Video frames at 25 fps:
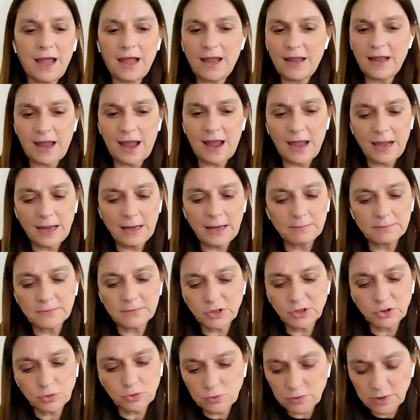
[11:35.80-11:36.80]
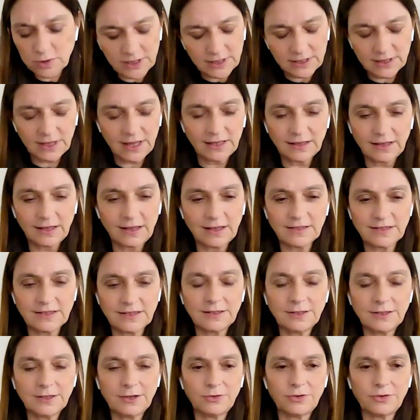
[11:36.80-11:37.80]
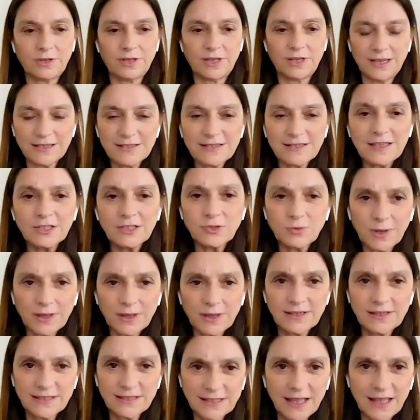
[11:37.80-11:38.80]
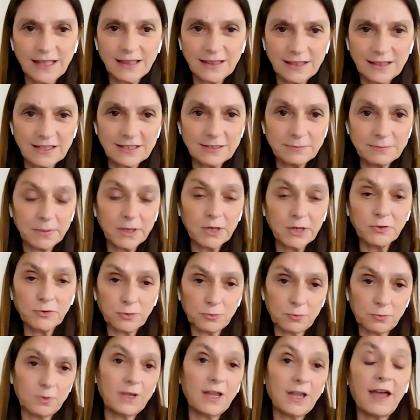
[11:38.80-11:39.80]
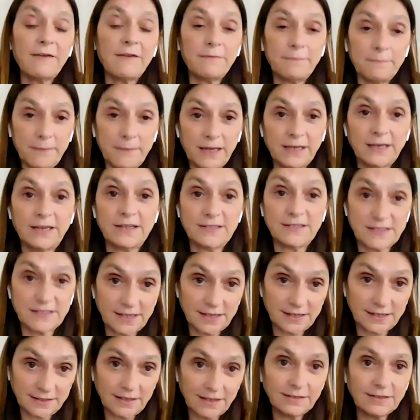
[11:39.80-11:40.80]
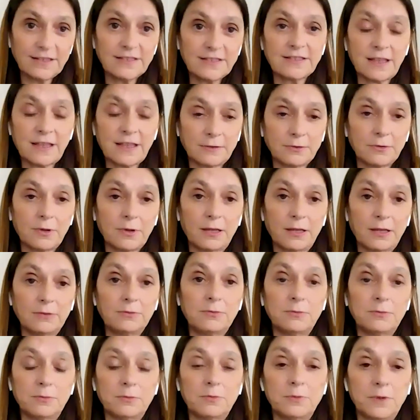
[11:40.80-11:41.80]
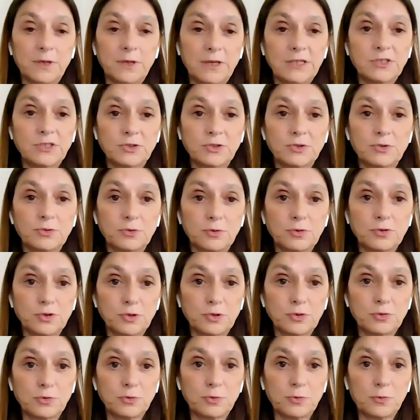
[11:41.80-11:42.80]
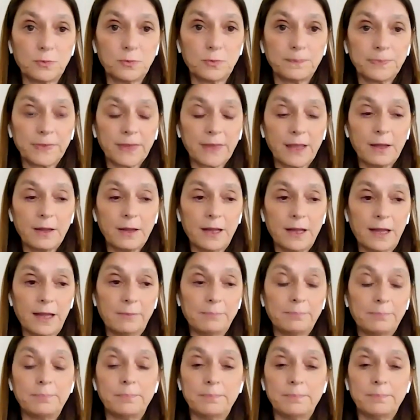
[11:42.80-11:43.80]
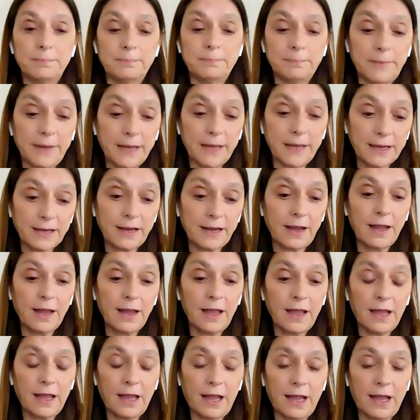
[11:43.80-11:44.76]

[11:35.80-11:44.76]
I am sure that it's not easy to understand this, because we have many uncertainties, and we need to make